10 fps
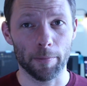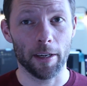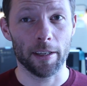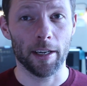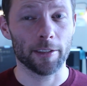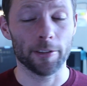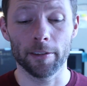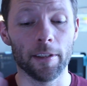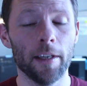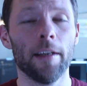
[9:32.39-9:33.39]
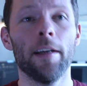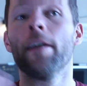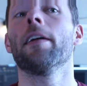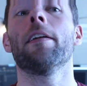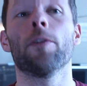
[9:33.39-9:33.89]
I'm not a doctor.
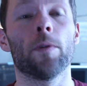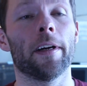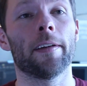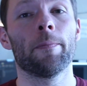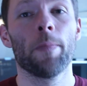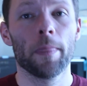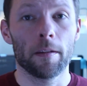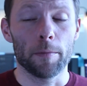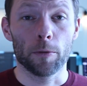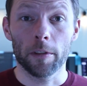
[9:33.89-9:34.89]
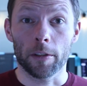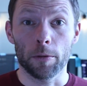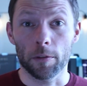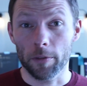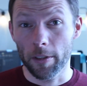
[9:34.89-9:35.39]
Either way, it'd be really
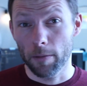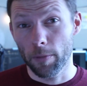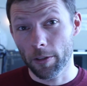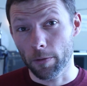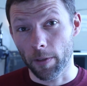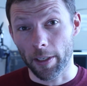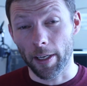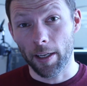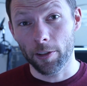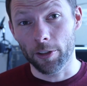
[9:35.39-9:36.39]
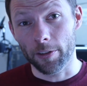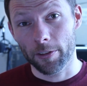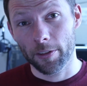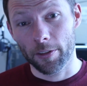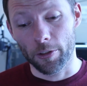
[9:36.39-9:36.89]
cool if we could get a bunch of
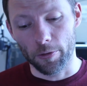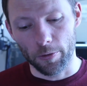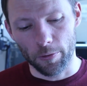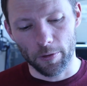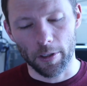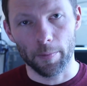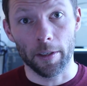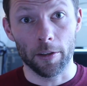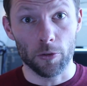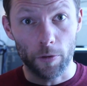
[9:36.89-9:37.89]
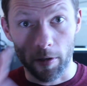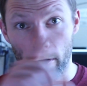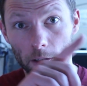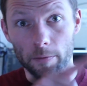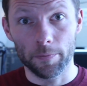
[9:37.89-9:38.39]
radiologists to come in and
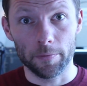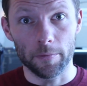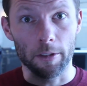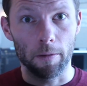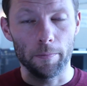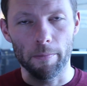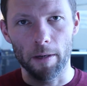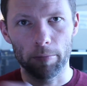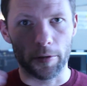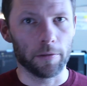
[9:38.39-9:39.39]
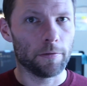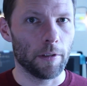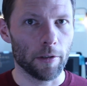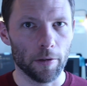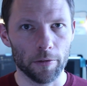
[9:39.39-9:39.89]
draw, you know, upload
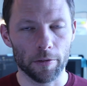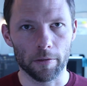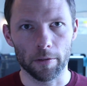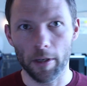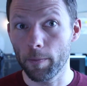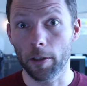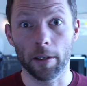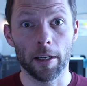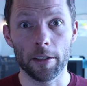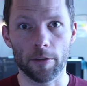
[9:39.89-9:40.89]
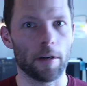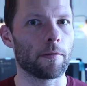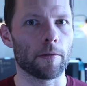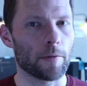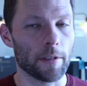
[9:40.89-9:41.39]
photos or M R Is or
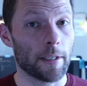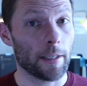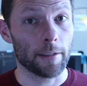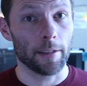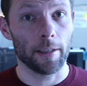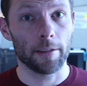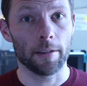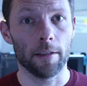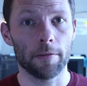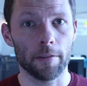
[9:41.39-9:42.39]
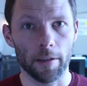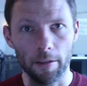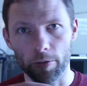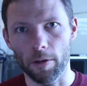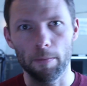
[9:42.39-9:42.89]
however we're detecting that stuff and
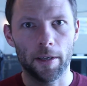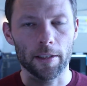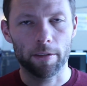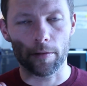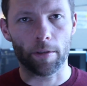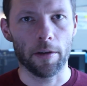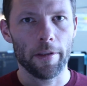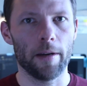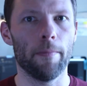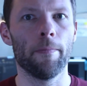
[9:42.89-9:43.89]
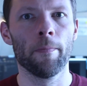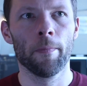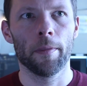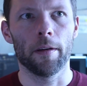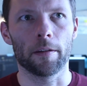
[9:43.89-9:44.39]
then draw boxes around them
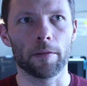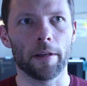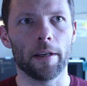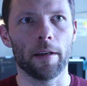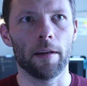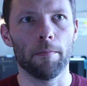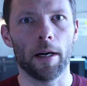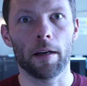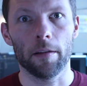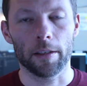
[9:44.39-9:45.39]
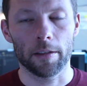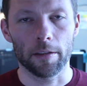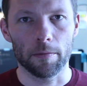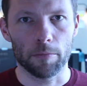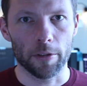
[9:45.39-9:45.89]
and create a model that
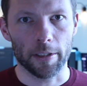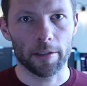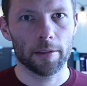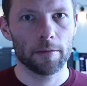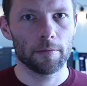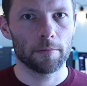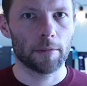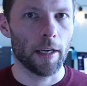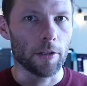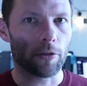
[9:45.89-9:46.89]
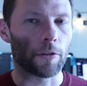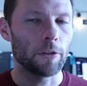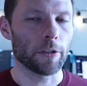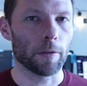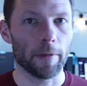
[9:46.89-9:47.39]
could predict cancer
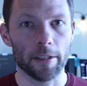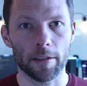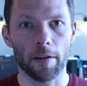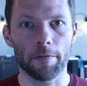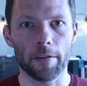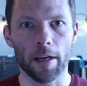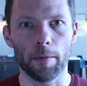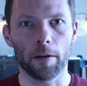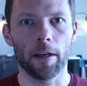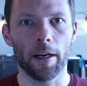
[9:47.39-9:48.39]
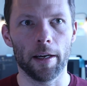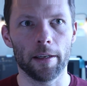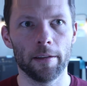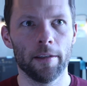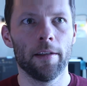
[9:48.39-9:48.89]
earlier based off the M R
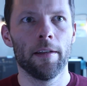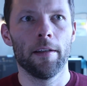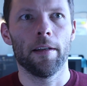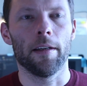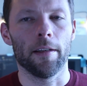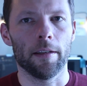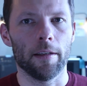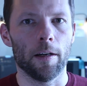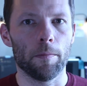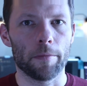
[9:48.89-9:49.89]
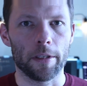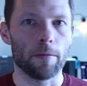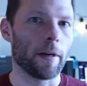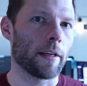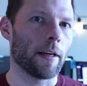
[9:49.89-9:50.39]
I and help the
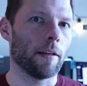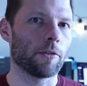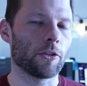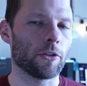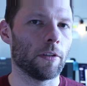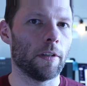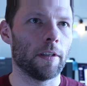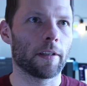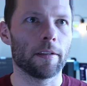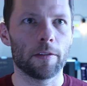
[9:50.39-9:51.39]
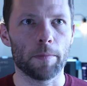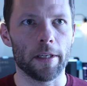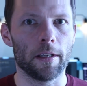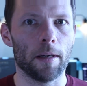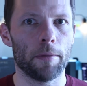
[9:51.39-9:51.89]
radiologists along and
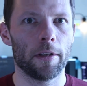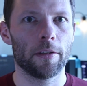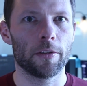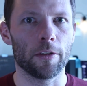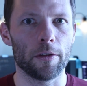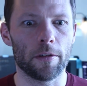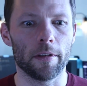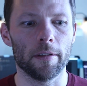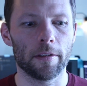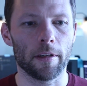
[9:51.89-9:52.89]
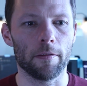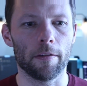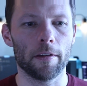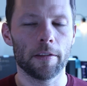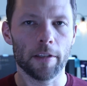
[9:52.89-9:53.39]
speed it up so you could, instead
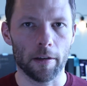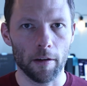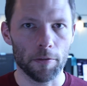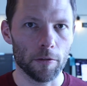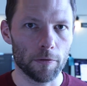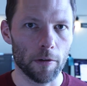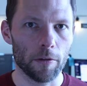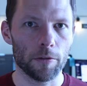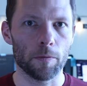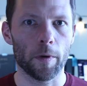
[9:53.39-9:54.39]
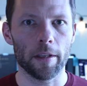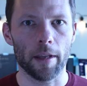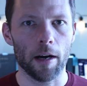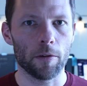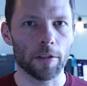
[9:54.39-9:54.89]
of sending off those photos and waiting
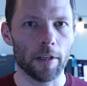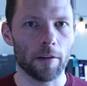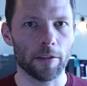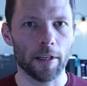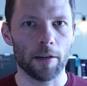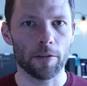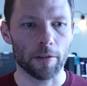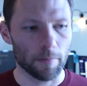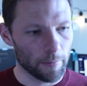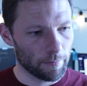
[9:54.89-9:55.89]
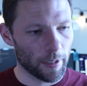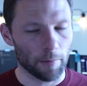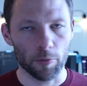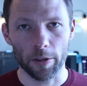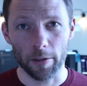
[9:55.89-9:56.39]
hours and hours and hours, you can
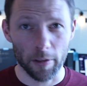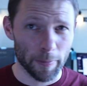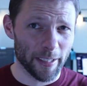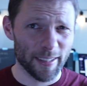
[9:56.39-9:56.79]
take a pretty good look at it.